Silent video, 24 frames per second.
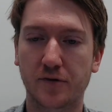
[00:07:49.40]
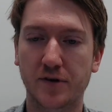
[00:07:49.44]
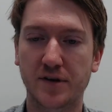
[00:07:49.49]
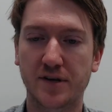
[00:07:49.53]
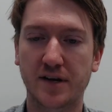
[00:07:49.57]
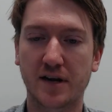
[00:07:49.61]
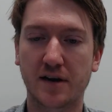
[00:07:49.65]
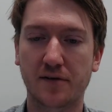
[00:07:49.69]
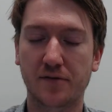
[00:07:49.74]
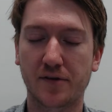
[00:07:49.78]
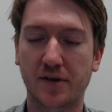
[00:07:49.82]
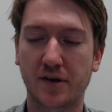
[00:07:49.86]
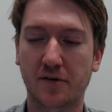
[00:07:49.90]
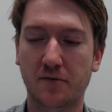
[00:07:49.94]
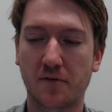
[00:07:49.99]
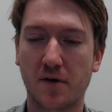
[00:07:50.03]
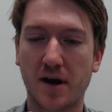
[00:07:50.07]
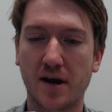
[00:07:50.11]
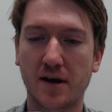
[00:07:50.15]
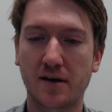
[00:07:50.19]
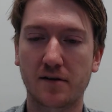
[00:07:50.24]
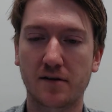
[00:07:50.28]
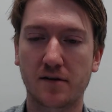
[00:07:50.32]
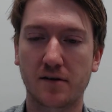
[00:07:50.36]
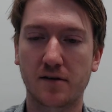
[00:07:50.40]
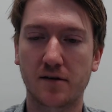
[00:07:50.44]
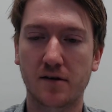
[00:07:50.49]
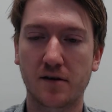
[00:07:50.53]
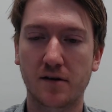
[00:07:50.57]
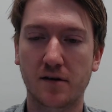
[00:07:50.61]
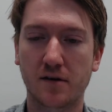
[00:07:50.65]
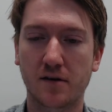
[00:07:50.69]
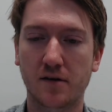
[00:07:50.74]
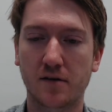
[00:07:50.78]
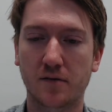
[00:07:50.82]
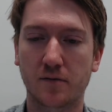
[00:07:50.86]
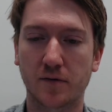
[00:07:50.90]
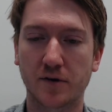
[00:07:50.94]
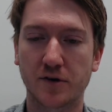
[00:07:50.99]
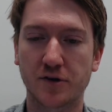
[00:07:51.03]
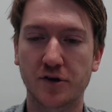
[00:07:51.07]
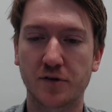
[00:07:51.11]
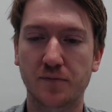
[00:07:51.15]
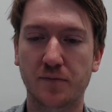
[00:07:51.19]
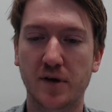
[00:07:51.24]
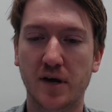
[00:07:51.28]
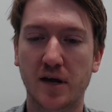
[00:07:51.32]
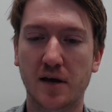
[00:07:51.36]
did everything right, we
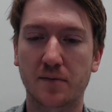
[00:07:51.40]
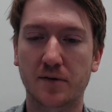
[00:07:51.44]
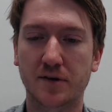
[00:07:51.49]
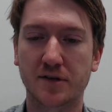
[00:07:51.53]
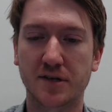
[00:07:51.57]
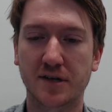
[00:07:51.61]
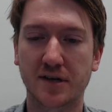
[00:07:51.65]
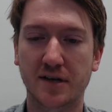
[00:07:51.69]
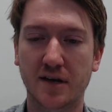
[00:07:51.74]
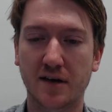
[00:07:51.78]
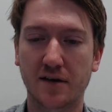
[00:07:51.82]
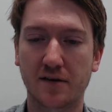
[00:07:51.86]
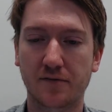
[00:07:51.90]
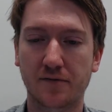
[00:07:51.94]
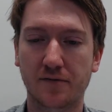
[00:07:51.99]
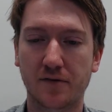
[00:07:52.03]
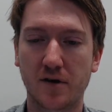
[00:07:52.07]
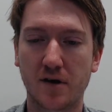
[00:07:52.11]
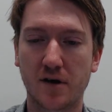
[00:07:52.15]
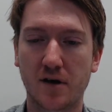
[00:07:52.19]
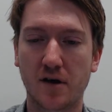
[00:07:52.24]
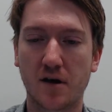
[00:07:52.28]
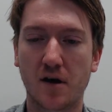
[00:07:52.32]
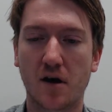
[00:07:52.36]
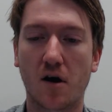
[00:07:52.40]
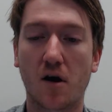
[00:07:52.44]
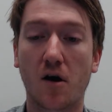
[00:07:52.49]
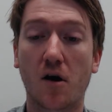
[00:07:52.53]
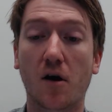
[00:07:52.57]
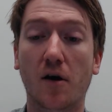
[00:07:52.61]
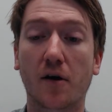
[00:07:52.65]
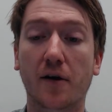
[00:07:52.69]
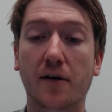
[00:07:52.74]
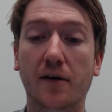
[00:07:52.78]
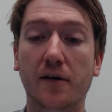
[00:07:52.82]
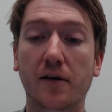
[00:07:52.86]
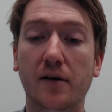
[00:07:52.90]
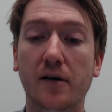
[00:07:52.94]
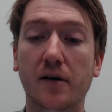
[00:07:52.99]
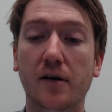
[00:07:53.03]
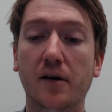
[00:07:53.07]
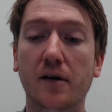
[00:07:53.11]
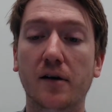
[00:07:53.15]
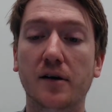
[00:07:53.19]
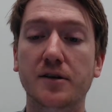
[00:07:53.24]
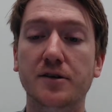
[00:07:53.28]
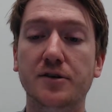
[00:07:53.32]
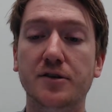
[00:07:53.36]
should be able to give our
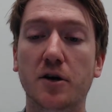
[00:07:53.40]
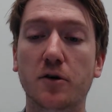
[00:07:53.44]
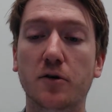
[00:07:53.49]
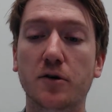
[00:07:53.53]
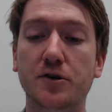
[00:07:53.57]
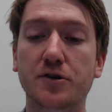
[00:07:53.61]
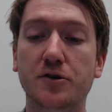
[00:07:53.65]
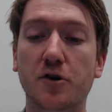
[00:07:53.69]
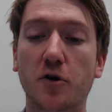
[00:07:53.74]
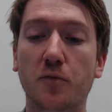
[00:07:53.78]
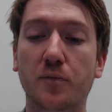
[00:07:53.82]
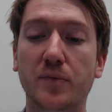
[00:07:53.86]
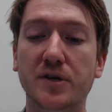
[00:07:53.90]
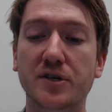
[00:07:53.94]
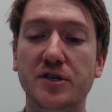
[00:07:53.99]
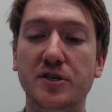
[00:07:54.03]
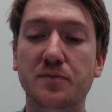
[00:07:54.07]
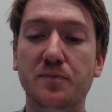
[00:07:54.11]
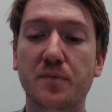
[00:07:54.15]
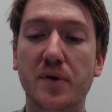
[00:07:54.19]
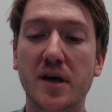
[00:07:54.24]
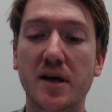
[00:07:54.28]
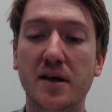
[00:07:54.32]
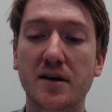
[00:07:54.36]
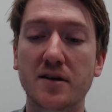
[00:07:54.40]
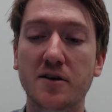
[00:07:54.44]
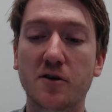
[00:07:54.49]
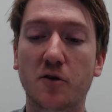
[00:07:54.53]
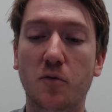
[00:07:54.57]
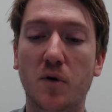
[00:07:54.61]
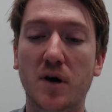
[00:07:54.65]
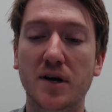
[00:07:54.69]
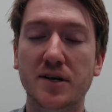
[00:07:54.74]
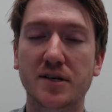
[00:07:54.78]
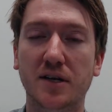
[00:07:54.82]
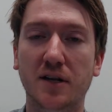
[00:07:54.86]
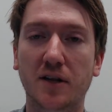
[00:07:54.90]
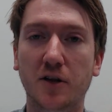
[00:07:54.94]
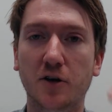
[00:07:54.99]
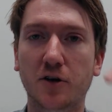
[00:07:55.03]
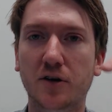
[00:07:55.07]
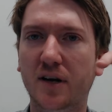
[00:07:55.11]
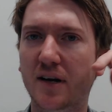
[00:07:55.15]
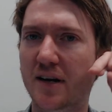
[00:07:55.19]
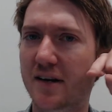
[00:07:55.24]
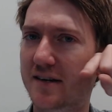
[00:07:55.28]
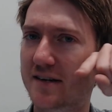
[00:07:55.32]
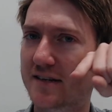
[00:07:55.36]
Zoetrope a spin. You'll want to
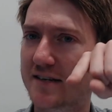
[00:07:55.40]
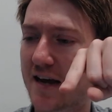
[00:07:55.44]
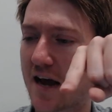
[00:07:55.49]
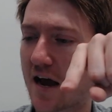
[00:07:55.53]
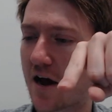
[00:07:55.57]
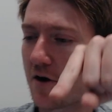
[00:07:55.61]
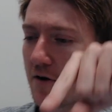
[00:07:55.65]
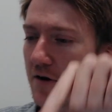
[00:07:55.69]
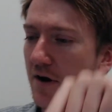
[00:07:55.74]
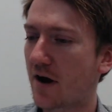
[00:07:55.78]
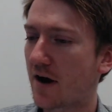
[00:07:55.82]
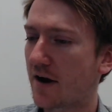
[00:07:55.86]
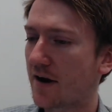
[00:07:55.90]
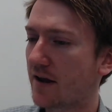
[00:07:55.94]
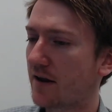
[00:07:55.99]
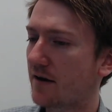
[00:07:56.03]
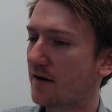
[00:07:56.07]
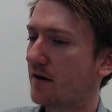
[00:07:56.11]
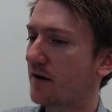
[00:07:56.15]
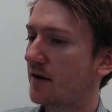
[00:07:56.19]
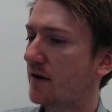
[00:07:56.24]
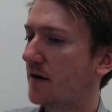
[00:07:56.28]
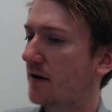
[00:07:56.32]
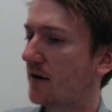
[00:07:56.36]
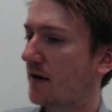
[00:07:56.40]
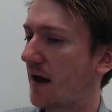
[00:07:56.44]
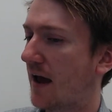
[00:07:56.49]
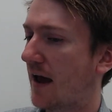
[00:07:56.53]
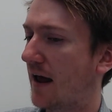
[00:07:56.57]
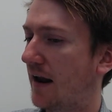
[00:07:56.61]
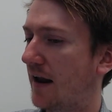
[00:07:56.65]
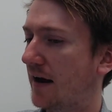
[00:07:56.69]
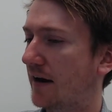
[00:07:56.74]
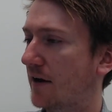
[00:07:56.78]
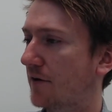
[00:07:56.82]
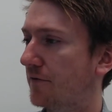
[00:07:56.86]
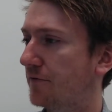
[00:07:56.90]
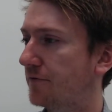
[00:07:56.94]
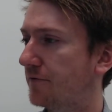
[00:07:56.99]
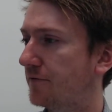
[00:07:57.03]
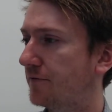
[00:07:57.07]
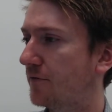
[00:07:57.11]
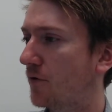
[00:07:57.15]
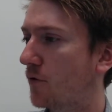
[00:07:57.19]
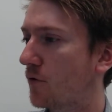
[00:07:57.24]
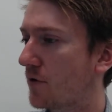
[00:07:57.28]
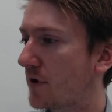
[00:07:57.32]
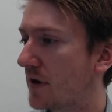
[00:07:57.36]
look down on it at like a
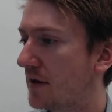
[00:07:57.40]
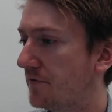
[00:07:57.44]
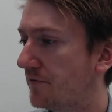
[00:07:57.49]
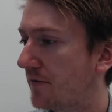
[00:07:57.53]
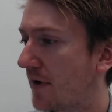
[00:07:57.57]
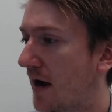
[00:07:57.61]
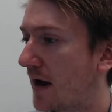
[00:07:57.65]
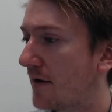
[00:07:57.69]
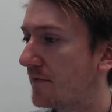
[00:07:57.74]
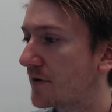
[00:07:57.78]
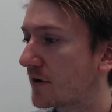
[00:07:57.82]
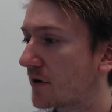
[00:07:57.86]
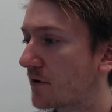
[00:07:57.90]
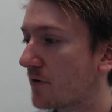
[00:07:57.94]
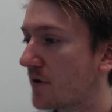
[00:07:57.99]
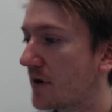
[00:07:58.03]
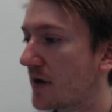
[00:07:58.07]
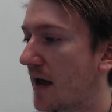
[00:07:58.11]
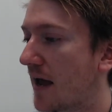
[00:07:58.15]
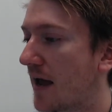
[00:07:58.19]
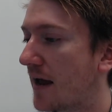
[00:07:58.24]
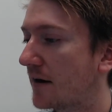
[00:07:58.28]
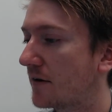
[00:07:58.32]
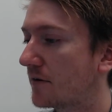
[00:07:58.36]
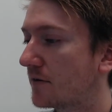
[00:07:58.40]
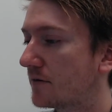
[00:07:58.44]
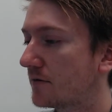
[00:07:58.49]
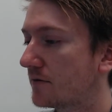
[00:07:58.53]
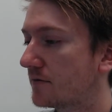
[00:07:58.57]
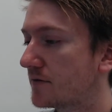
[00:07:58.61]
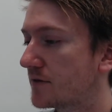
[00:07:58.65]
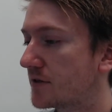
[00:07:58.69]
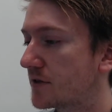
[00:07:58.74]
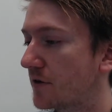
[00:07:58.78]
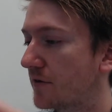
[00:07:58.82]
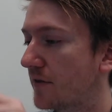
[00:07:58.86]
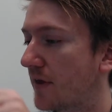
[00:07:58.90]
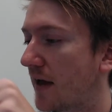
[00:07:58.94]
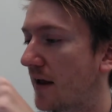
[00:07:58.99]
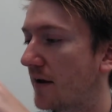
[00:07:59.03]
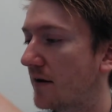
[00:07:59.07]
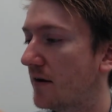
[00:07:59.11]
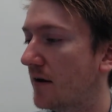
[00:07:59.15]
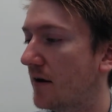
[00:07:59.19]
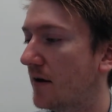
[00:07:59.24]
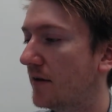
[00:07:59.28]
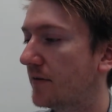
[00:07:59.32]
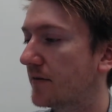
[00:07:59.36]
45-degree angle so that
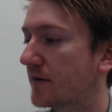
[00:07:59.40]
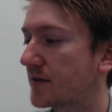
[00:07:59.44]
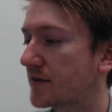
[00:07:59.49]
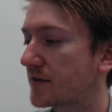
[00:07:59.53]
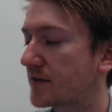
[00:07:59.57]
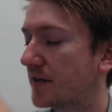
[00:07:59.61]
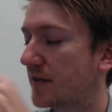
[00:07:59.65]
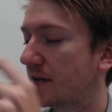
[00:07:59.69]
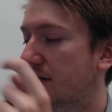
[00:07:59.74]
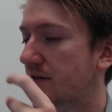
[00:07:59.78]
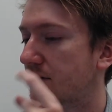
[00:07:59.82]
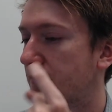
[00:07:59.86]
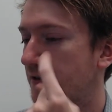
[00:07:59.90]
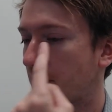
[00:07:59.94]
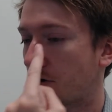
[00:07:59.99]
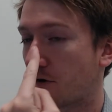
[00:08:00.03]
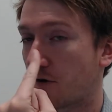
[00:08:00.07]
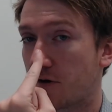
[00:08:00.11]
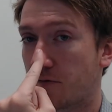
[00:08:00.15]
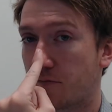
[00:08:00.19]
the slits are in